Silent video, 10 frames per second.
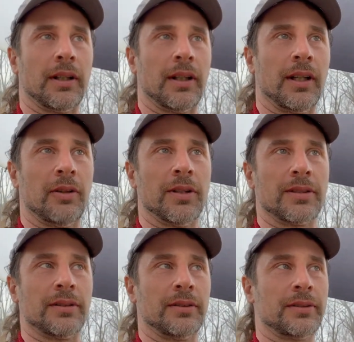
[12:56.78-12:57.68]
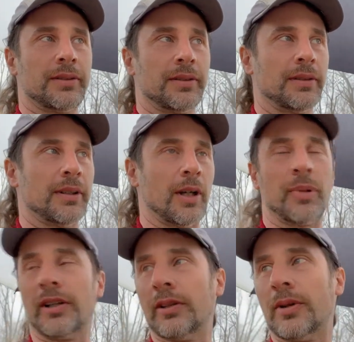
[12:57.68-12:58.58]
And it
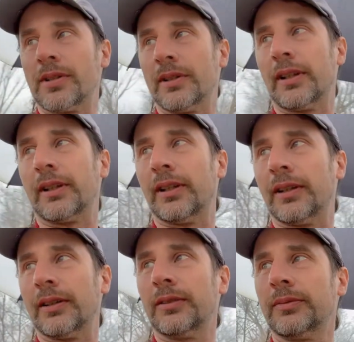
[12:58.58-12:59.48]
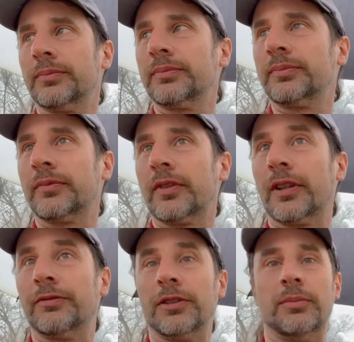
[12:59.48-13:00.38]
apparently wasn't like a
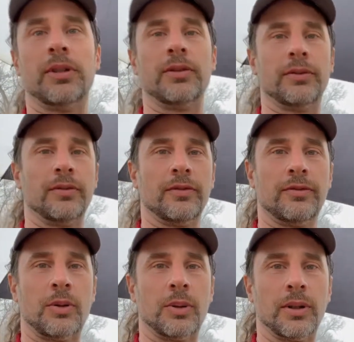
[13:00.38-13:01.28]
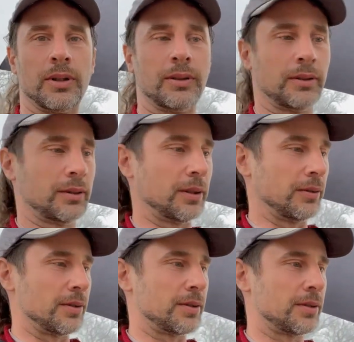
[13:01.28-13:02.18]
full-blown fort. It
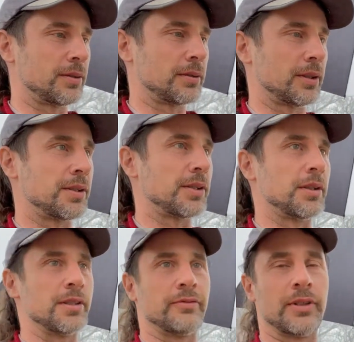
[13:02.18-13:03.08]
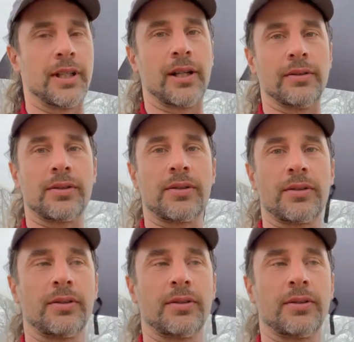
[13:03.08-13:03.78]
was a series of redoubts